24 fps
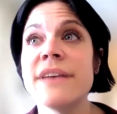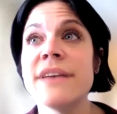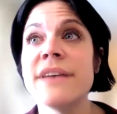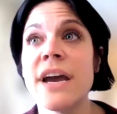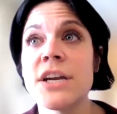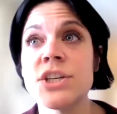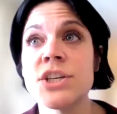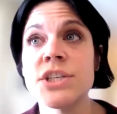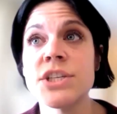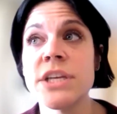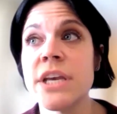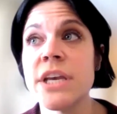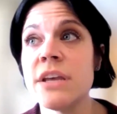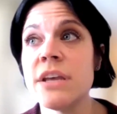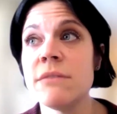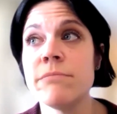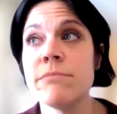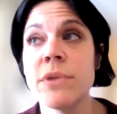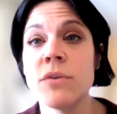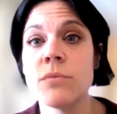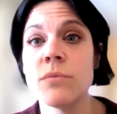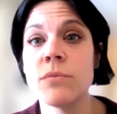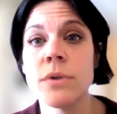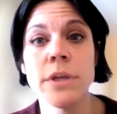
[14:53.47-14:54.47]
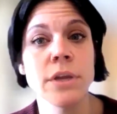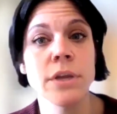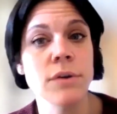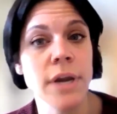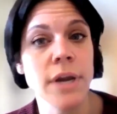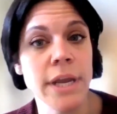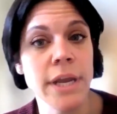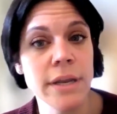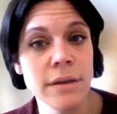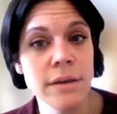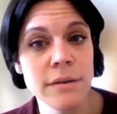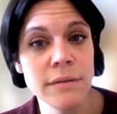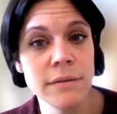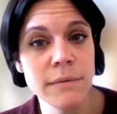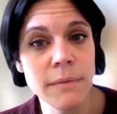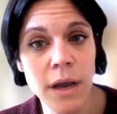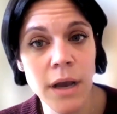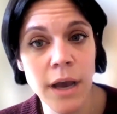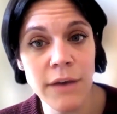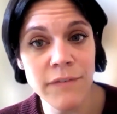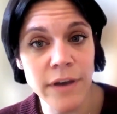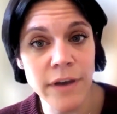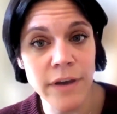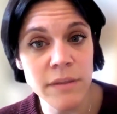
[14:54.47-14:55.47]
actually been really great.
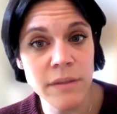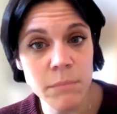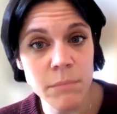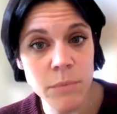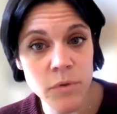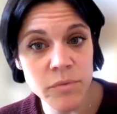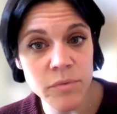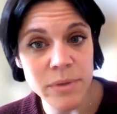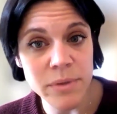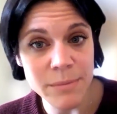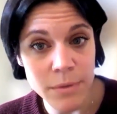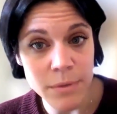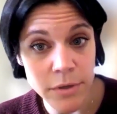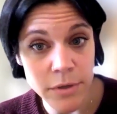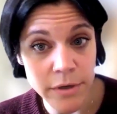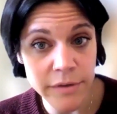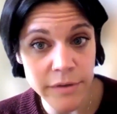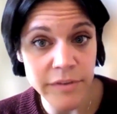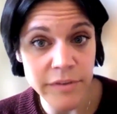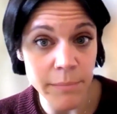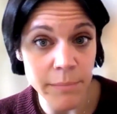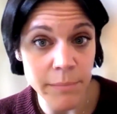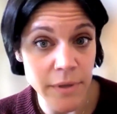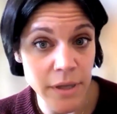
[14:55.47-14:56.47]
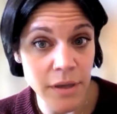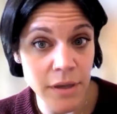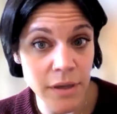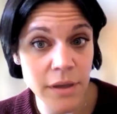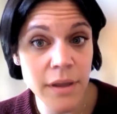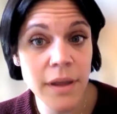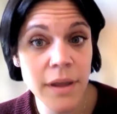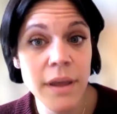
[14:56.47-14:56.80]
I find that most people are accepting